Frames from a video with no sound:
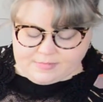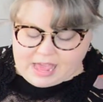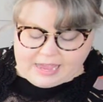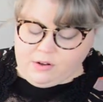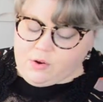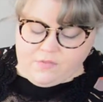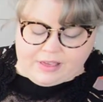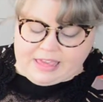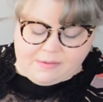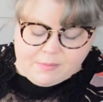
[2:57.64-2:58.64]
I don't know if
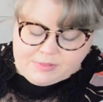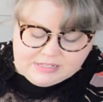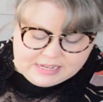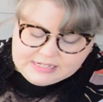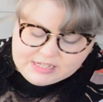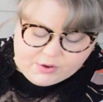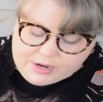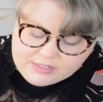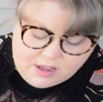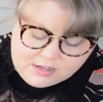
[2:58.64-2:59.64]
I came up with this idea or
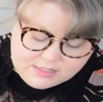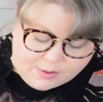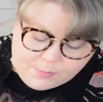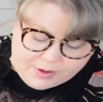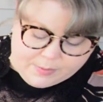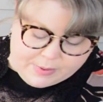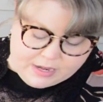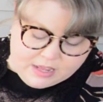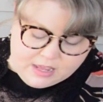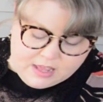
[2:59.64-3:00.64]
I saw it somewhere,
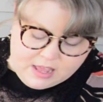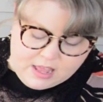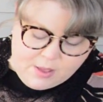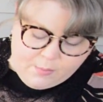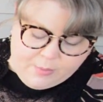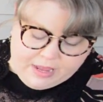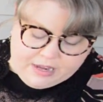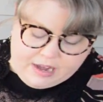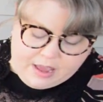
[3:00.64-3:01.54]
but when